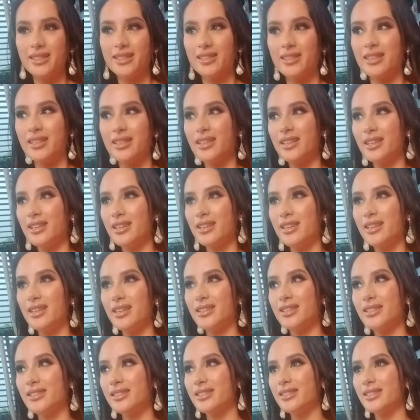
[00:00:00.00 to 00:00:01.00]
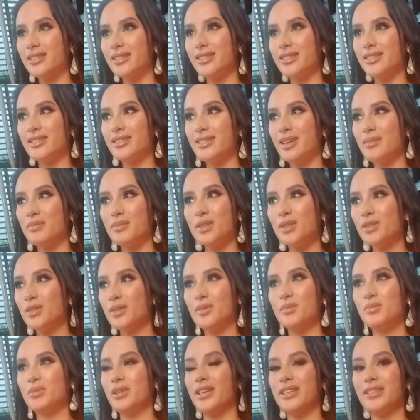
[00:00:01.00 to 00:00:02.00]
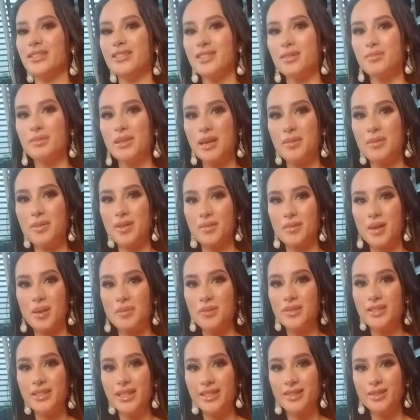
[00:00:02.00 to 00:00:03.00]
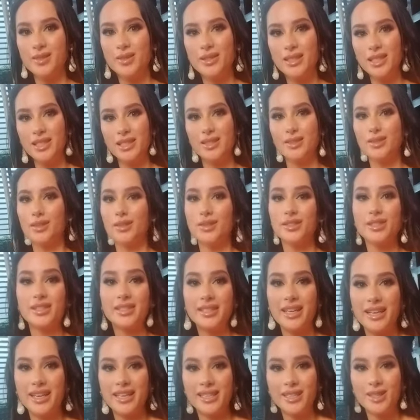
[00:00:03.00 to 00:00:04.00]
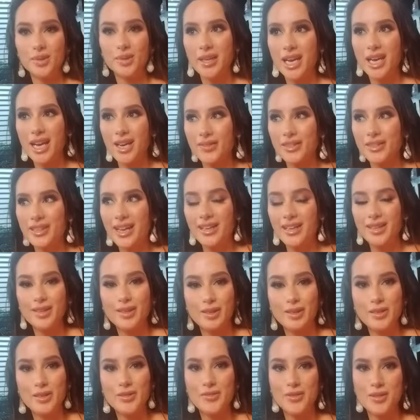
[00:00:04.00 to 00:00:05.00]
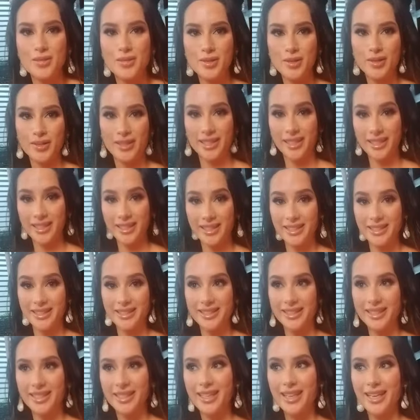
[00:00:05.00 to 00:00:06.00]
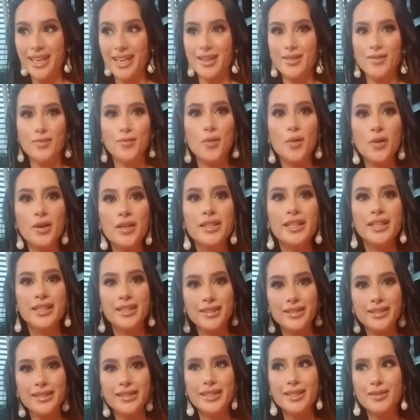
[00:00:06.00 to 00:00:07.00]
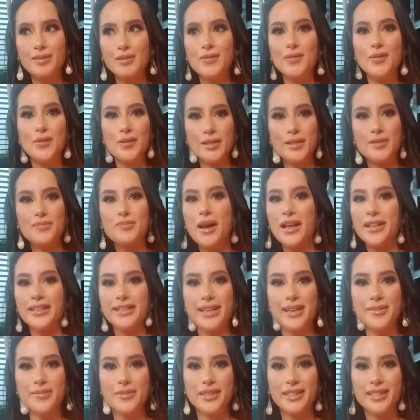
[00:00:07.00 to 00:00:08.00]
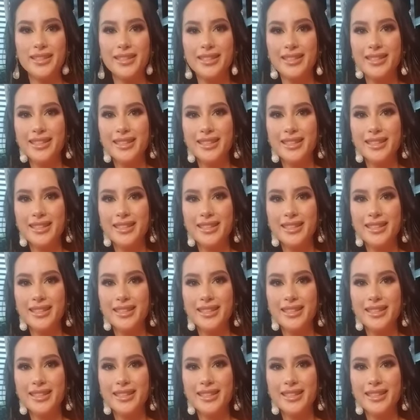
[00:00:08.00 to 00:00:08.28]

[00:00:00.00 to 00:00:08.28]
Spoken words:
and I'm just so blessed to be able to represent New Zealand on stage. We haven't had a girl from New Zealand in 4 years, since before the pandemic.